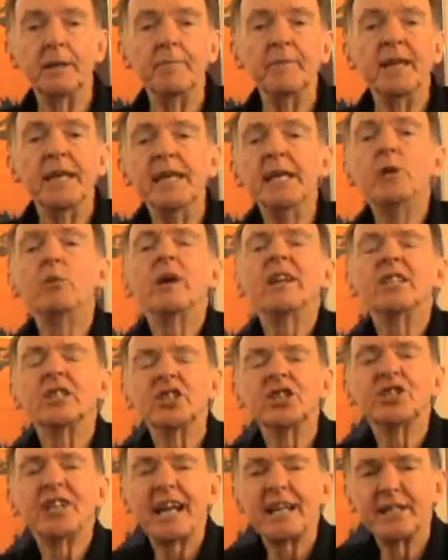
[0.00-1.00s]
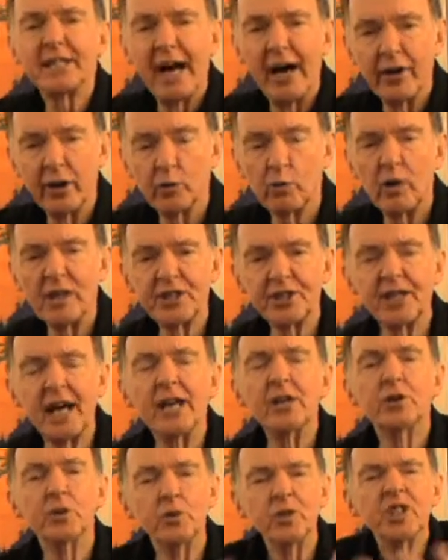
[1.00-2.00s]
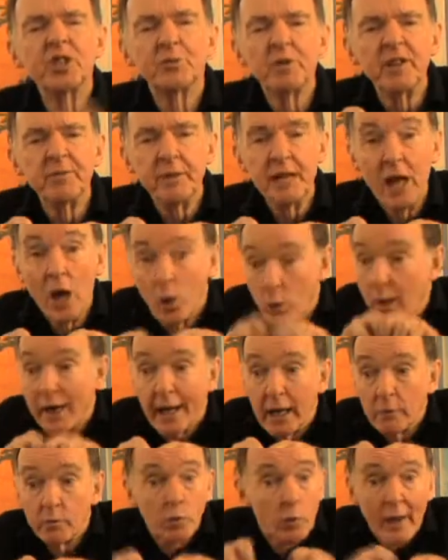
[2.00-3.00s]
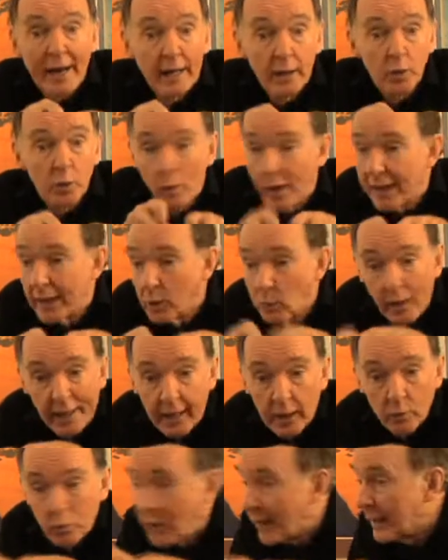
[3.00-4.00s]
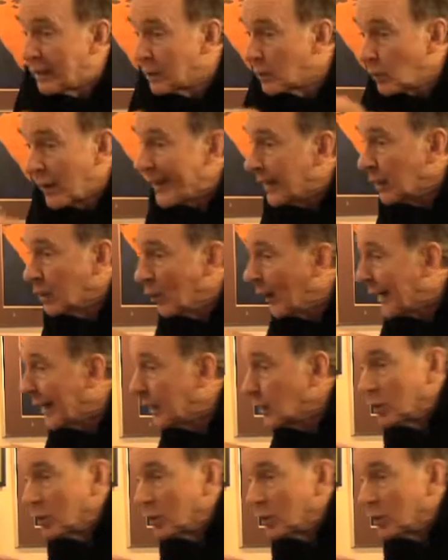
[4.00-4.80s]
he went and sat down on one side. Do this with me. Wada, wada, wada, wada, wada, wada, wada,